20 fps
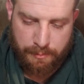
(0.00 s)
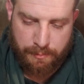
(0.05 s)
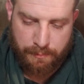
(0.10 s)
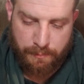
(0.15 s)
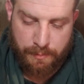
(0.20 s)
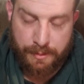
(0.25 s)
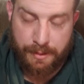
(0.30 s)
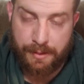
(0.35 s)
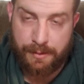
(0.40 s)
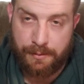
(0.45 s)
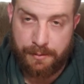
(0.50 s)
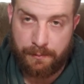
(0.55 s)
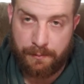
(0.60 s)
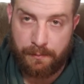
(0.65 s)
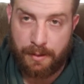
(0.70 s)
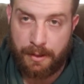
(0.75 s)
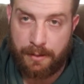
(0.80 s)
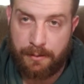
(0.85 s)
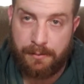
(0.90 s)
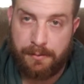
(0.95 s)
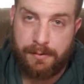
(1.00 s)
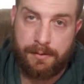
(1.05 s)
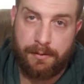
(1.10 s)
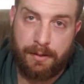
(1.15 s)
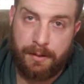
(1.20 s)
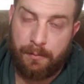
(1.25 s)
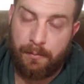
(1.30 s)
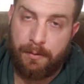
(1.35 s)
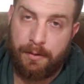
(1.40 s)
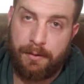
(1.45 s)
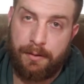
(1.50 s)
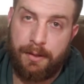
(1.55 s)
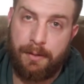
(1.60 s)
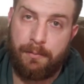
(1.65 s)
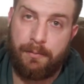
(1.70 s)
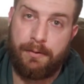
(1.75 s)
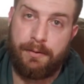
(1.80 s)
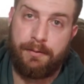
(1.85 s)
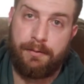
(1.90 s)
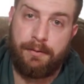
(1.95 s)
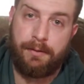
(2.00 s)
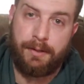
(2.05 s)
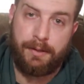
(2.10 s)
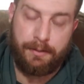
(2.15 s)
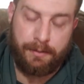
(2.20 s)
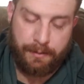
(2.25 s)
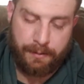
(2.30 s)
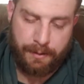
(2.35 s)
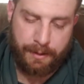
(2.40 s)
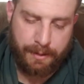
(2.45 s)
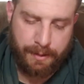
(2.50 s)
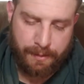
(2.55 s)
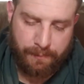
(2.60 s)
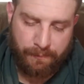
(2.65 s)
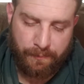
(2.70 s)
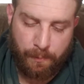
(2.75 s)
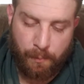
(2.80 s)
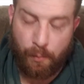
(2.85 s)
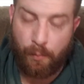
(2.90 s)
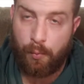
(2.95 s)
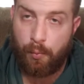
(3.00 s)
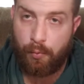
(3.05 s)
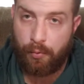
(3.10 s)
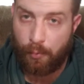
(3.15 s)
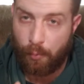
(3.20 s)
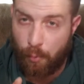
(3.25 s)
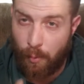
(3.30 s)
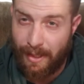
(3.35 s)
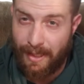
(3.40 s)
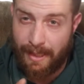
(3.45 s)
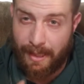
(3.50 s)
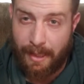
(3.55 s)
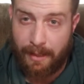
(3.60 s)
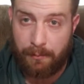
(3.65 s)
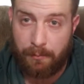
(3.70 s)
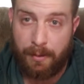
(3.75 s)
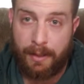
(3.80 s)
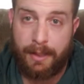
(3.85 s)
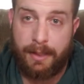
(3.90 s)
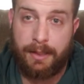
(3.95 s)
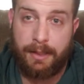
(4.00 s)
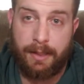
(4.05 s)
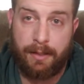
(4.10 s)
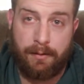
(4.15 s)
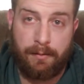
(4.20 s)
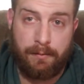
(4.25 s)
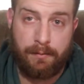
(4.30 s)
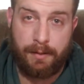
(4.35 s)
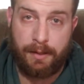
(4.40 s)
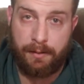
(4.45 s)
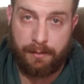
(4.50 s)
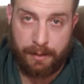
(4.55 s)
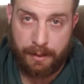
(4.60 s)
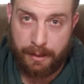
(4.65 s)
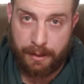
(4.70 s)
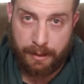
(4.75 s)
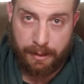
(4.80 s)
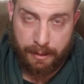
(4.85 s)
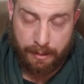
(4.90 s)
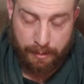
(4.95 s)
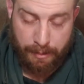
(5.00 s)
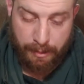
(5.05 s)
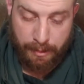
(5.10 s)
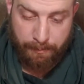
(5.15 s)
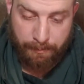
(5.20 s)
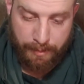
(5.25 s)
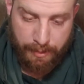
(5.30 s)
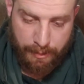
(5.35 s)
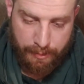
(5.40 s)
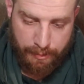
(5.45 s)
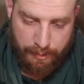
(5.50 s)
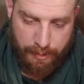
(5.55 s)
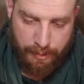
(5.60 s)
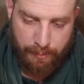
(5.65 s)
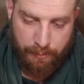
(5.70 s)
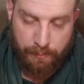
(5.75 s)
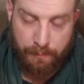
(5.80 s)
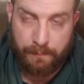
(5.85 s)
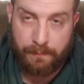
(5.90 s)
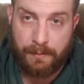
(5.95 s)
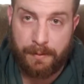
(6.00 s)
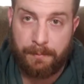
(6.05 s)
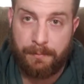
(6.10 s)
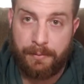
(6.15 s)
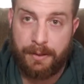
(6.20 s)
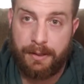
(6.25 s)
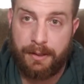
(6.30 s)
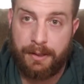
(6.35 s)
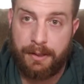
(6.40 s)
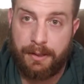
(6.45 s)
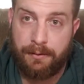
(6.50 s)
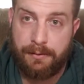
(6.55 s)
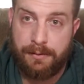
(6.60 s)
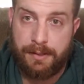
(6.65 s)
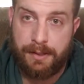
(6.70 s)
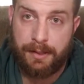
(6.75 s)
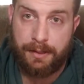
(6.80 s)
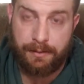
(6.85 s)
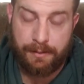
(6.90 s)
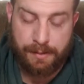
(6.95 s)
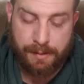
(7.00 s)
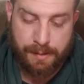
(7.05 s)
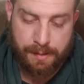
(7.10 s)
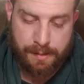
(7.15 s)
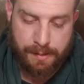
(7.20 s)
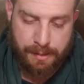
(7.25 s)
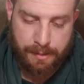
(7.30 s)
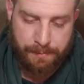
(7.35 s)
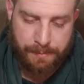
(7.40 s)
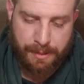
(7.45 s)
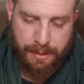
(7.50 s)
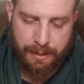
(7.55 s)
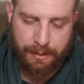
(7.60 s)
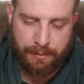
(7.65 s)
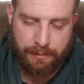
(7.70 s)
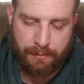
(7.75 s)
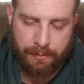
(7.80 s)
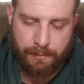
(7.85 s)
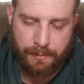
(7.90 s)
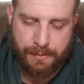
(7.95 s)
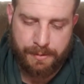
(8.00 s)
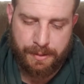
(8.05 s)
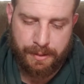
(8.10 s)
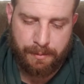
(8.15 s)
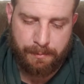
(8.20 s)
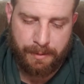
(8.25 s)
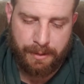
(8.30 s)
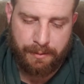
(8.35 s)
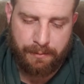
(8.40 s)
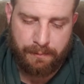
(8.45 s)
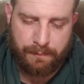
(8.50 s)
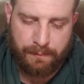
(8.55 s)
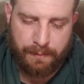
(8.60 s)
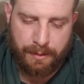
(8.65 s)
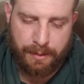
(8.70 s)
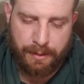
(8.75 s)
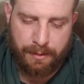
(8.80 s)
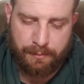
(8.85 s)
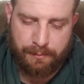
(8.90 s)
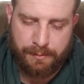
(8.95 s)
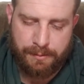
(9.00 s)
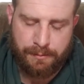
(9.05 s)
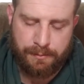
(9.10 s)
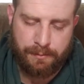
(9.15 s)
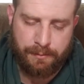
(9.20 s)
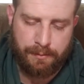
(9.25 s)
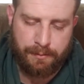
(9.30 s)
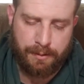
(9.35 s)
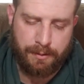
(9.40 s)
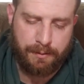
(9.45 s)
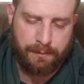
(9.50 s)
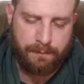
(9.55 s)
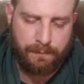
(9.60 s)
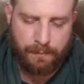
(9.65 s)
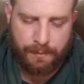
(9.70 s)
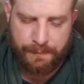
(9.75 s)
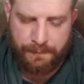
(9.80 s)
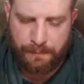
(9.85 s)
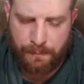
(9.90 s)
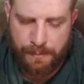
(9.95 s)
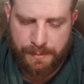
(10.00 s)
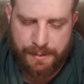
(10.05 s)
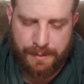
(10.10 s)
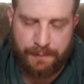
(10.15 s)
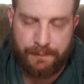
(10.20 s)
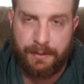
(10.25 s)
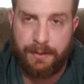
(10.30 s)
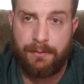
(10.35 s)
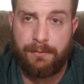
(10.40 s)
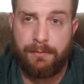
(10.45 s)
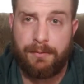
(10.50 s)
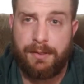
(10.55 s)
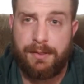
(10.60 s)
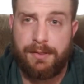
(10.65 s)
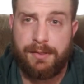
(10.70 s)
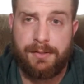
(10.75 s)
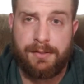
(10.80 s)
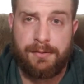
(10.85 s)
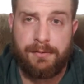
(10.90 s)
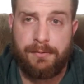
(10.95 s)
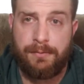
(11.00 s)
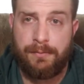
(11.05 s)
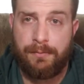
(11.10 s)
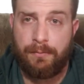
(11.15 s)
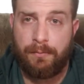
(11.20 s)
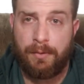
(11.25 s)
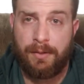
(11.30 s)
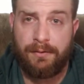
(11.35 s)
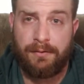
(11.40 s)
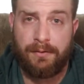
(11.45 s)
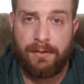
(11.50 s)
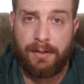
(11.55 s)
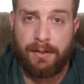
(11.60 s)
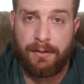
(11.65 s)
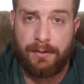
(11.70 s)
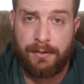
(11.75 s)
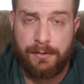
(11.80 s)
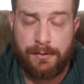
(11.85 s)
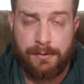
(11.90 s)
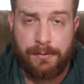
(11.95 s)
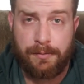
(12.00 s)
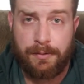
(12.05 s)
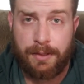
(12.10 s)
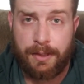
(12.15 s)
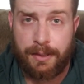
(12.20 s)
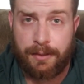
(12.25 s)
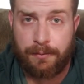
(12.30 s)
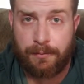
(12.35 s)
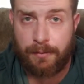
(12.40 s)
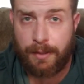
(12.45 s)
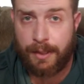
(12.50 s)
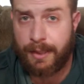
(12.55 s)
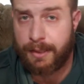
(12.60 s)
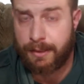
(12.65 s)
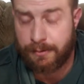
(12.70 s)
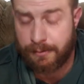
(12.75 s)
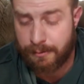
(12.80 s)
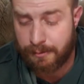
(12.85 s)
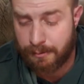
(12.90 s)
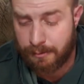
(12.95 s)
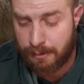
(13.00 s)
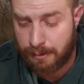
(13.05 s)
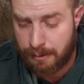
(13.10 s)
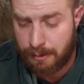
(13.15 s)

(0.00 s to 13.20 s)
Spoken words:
retention of records. So from the way I read it, now again, I don't completely understand this. It seems like they're almost going to make you fill out your 4473 just to rent a gun to shoot it at the range